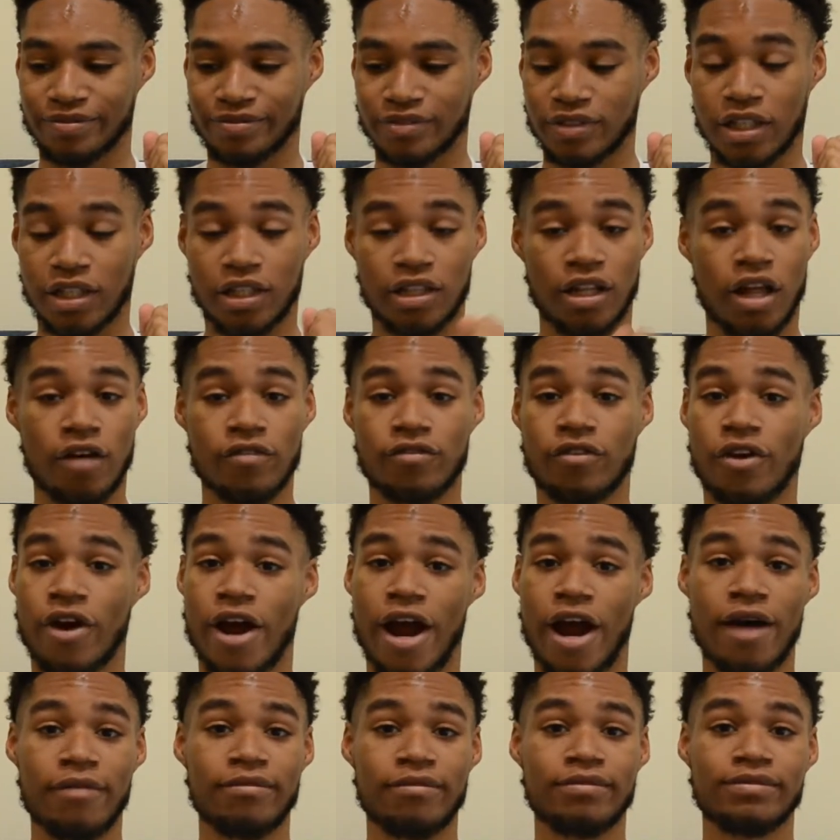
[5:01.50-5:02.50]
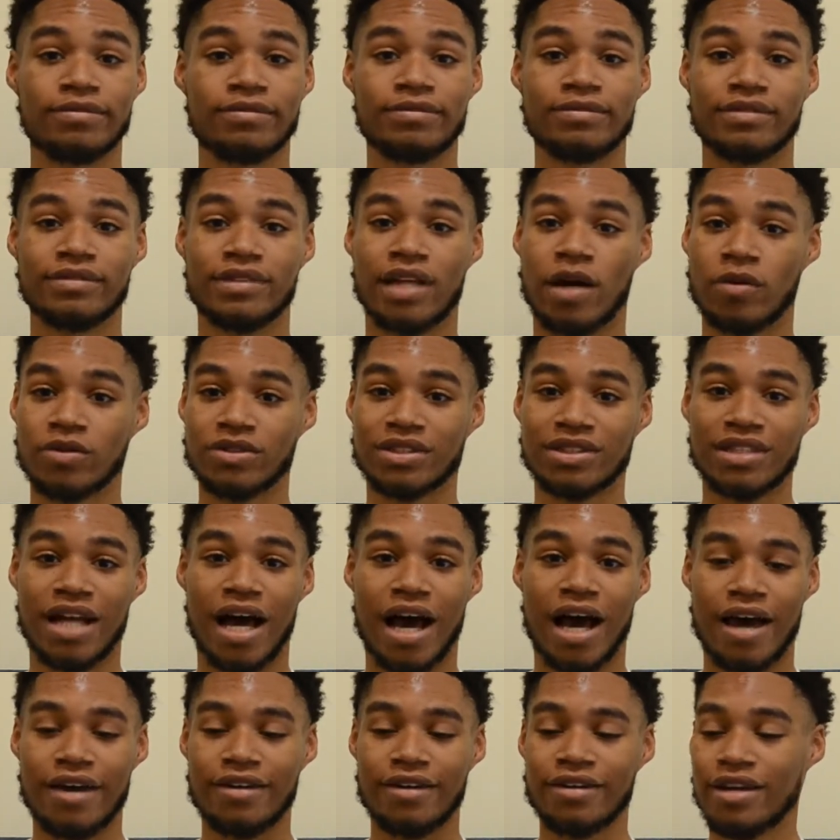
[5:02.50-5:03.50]
glove grab. That was
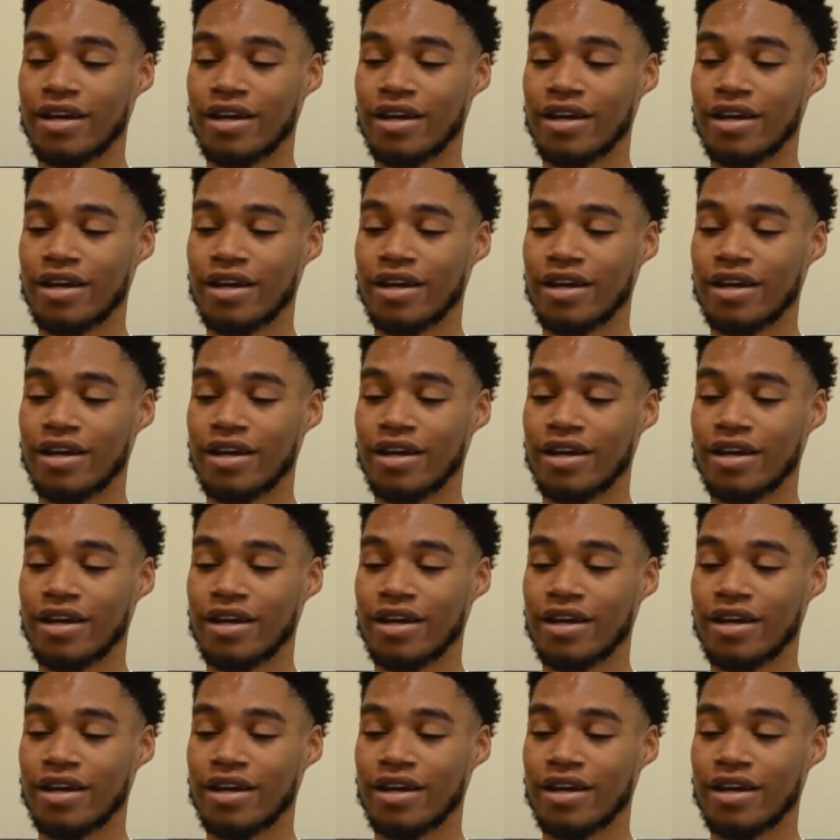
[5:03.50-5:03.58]
not.